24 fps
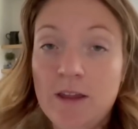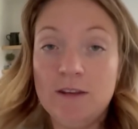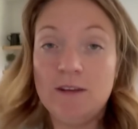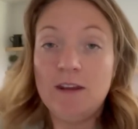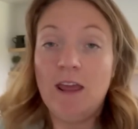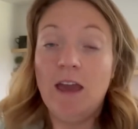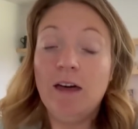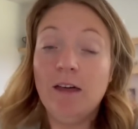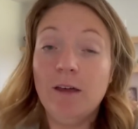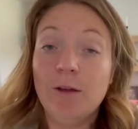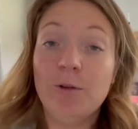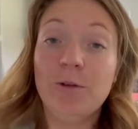
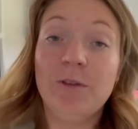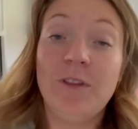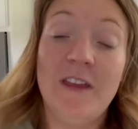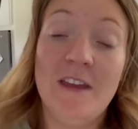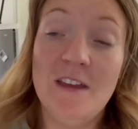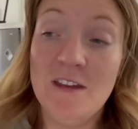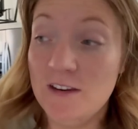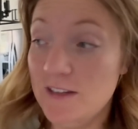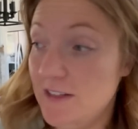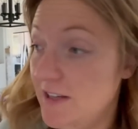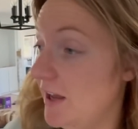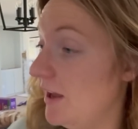Now
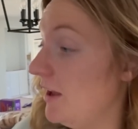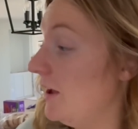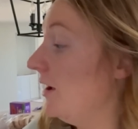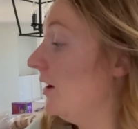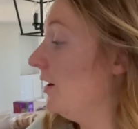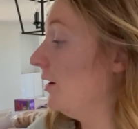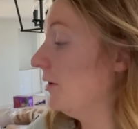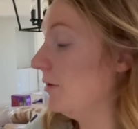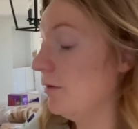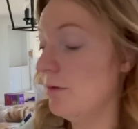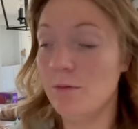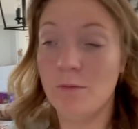that
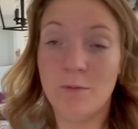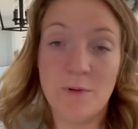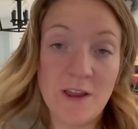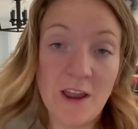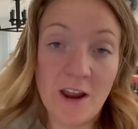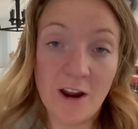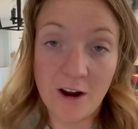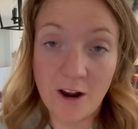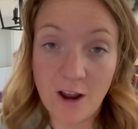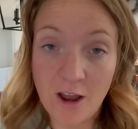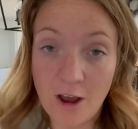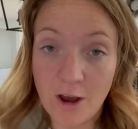we
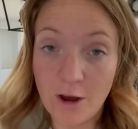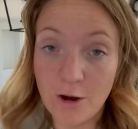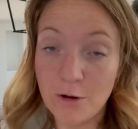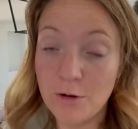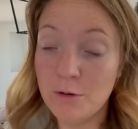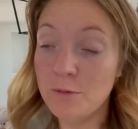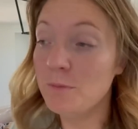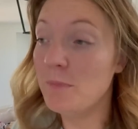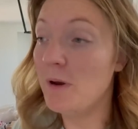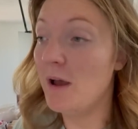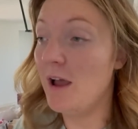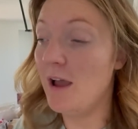are
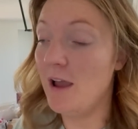home,